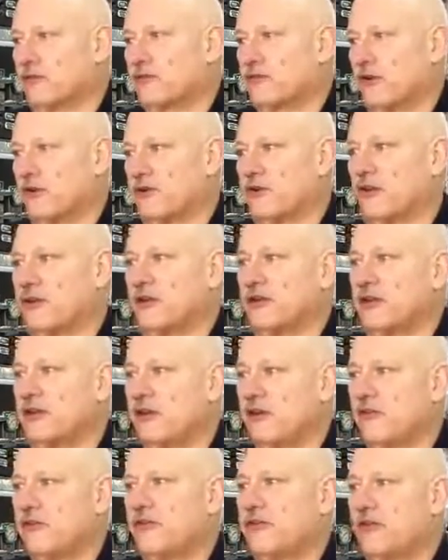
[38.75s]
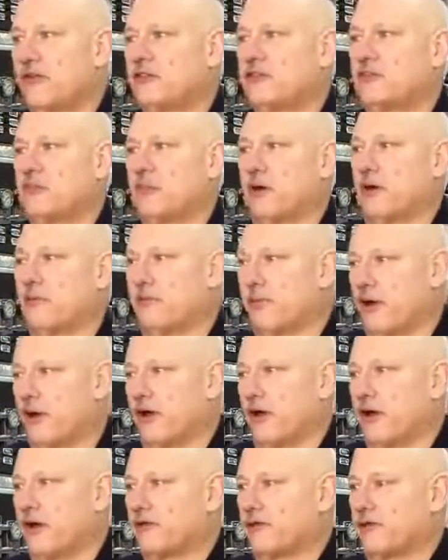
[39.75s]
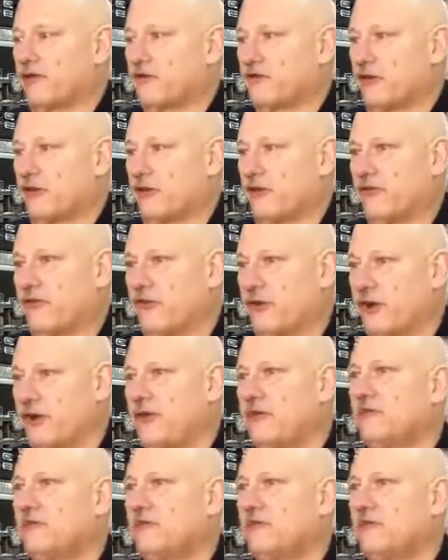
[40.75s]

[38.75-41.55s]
So, you know, you hear things about bariatric surgery,